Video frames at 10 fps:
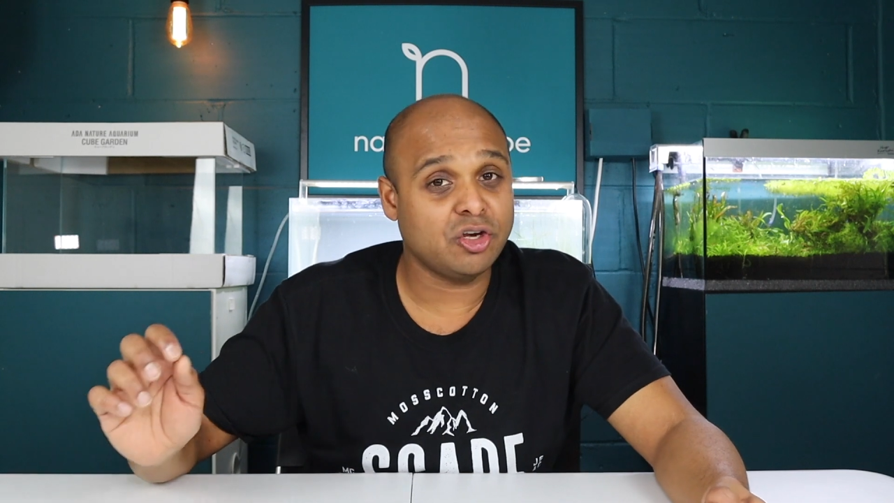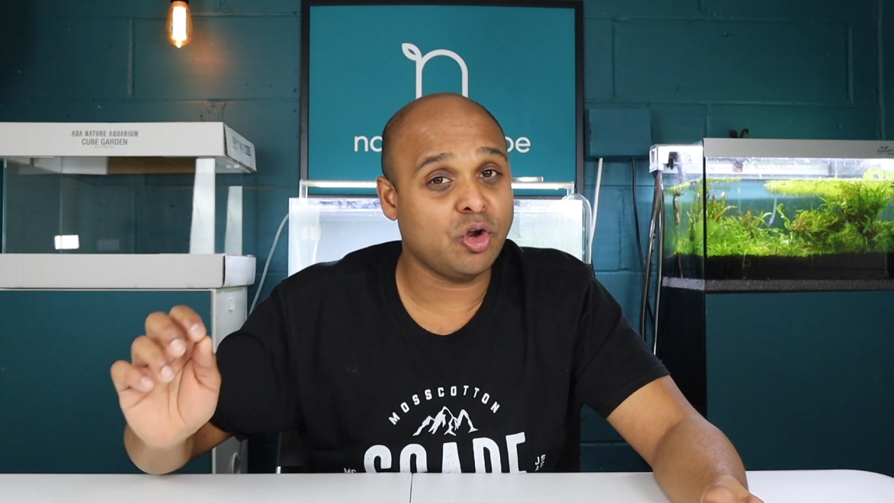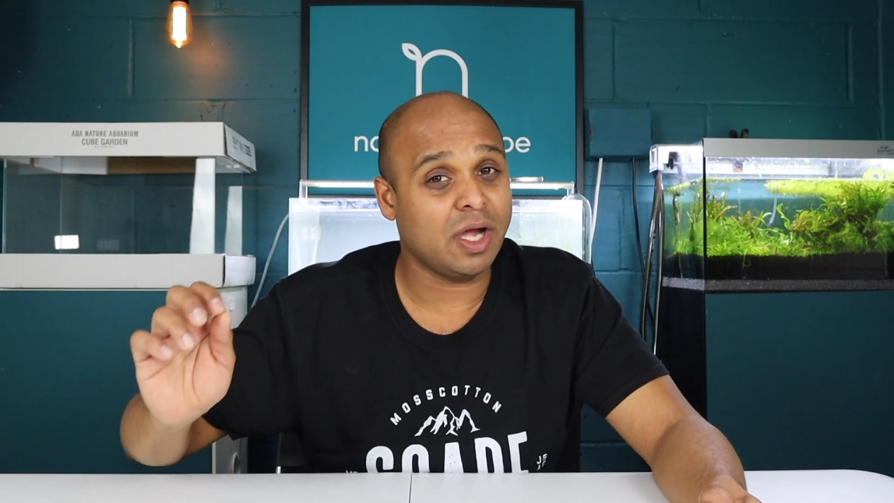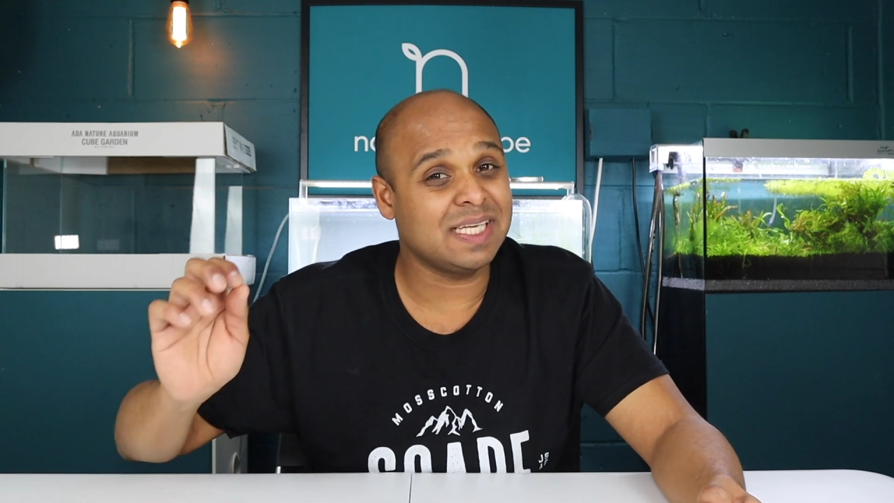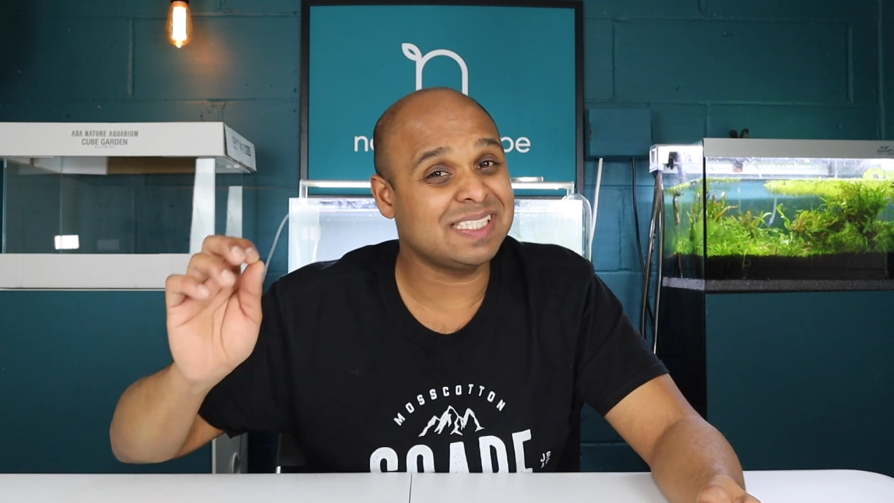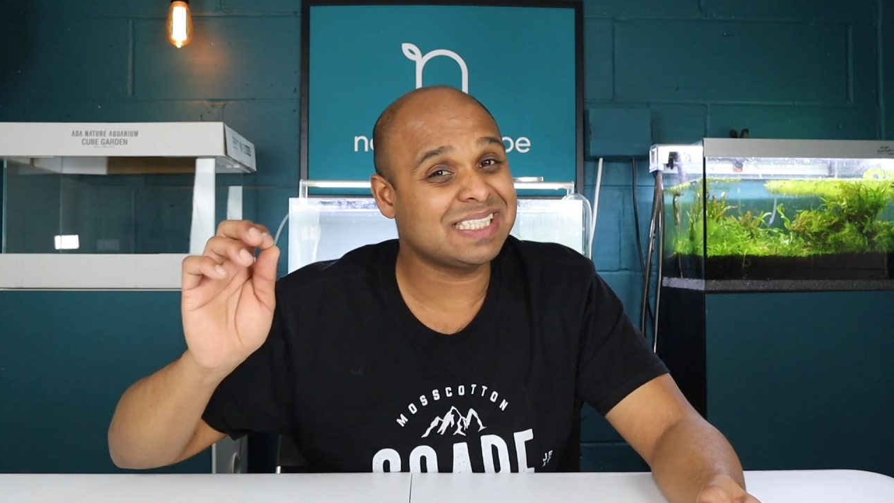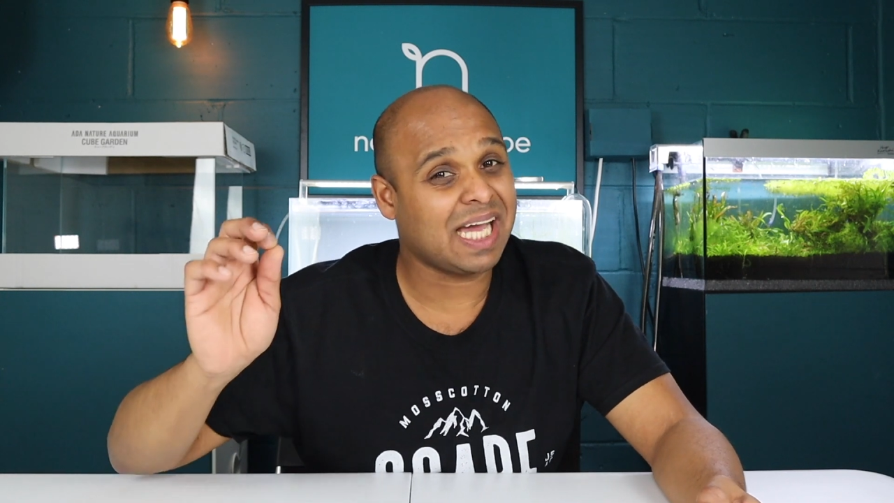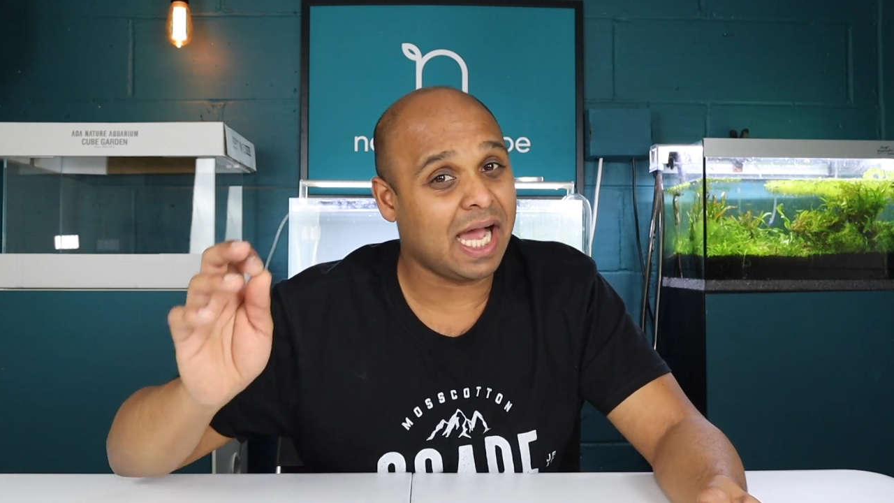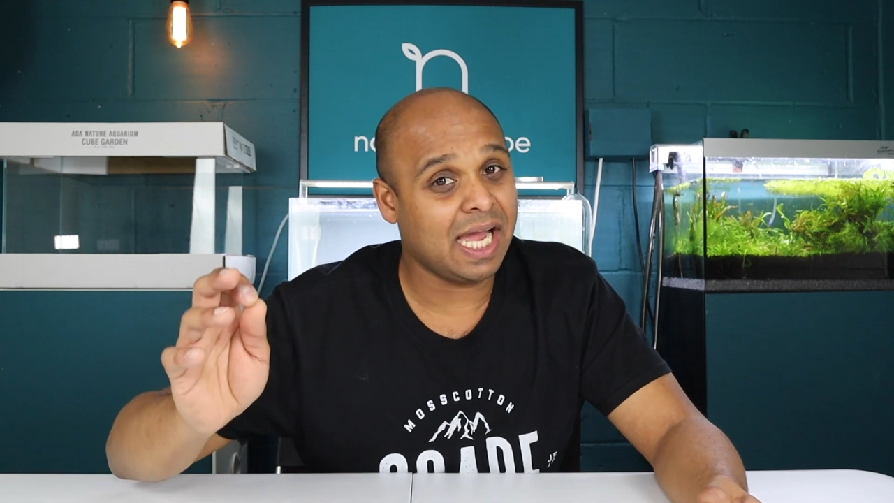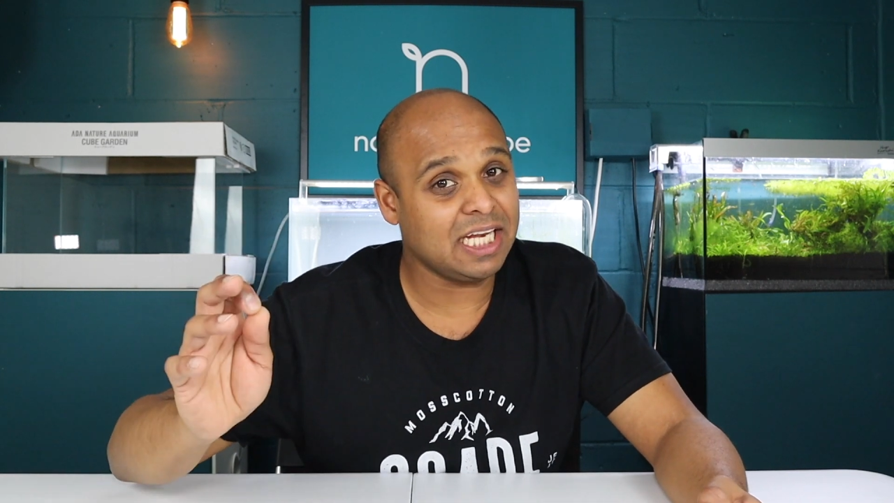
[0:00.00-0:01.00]
not
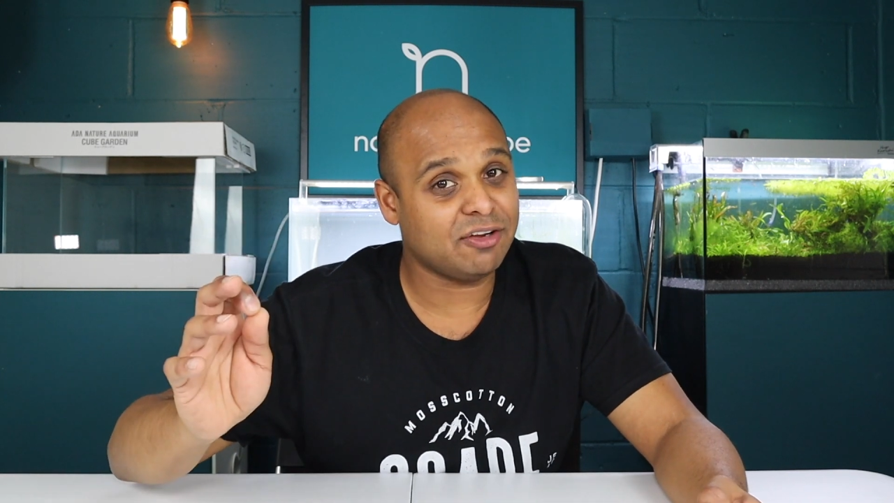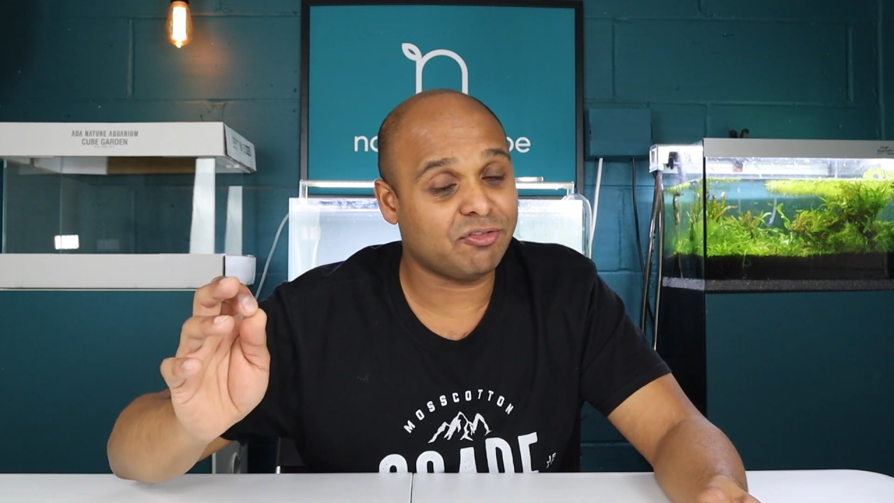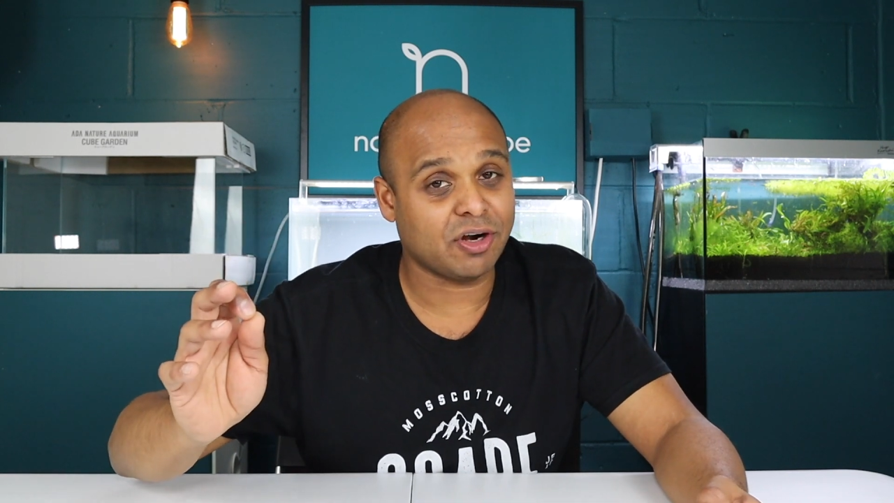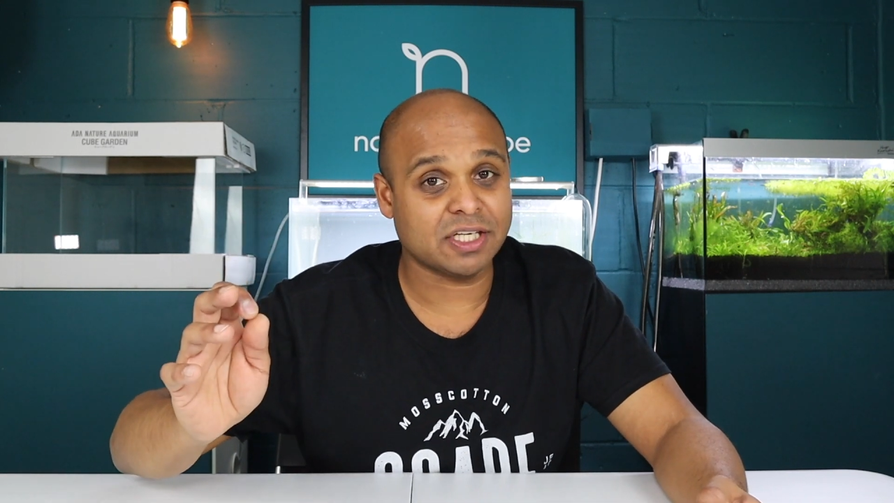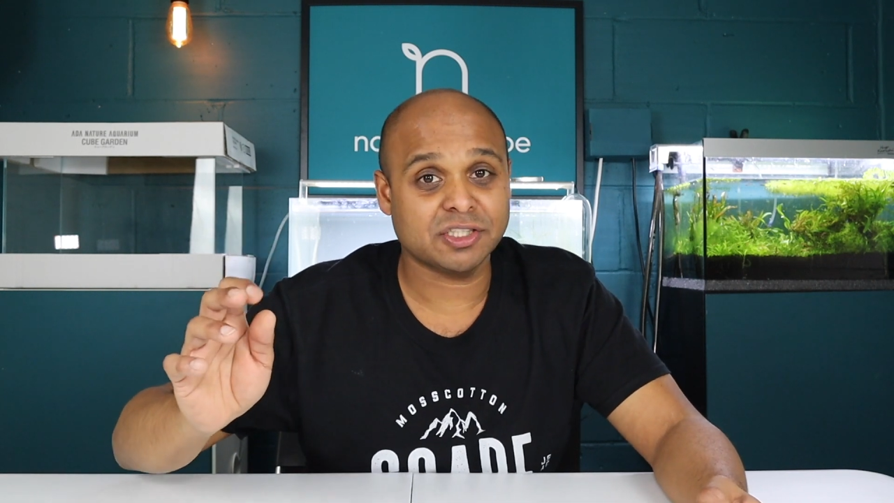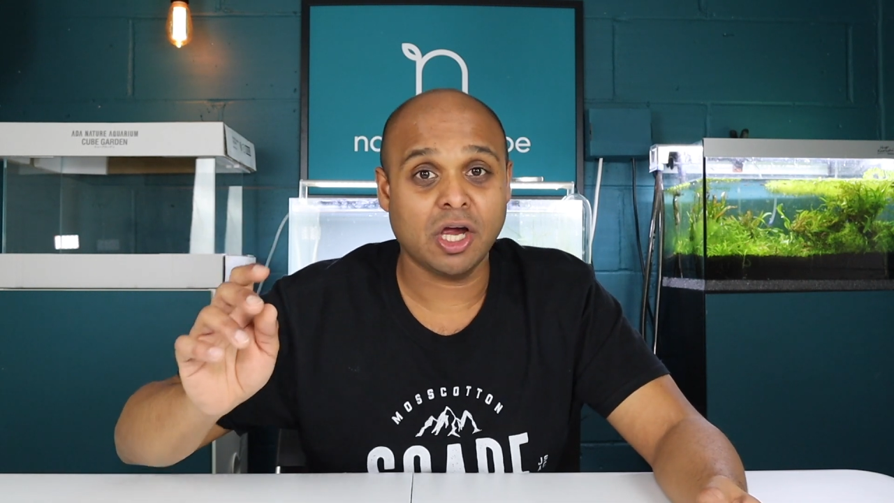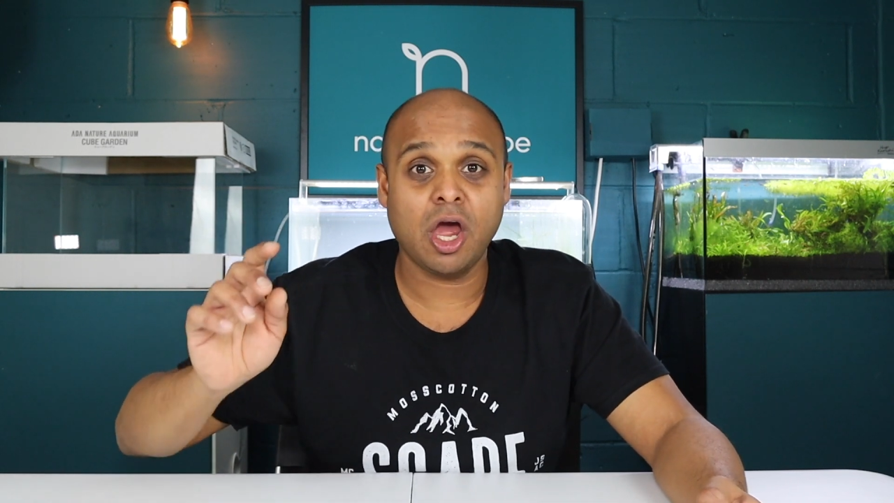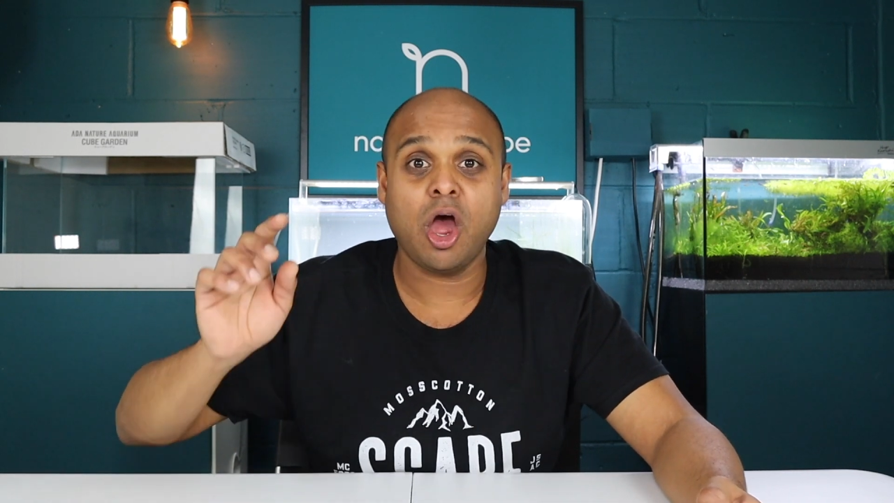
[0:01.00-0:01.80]
entirely fresh.